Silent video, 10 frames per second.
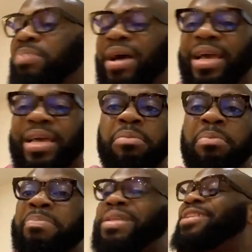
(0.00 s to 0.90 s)
buying
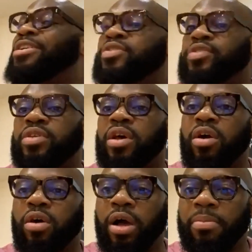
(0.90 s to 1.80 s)
millions,
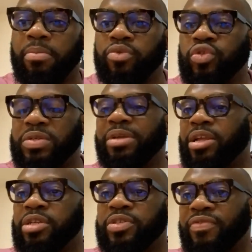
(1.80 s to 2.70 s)
using
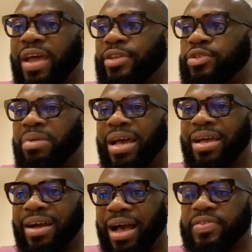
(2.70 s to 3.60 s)
millions of naira to
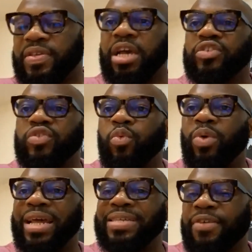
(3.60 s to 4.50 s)
buy cars.
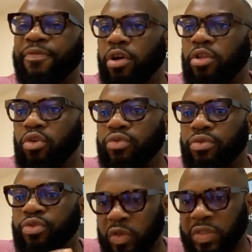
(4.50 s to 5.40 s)
So when I say
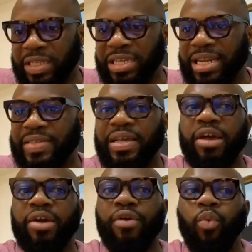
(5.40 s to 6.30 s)
follow thought leaders,
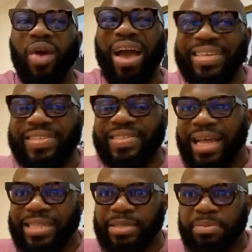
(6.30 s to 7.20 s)
where is
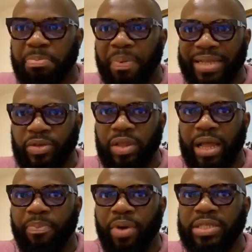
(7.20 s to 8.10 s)
that
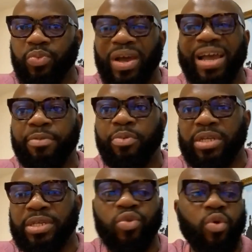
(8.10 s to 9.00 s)
particular point where
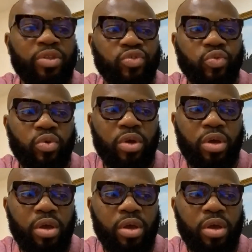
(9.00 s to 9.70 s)
everybody's going to?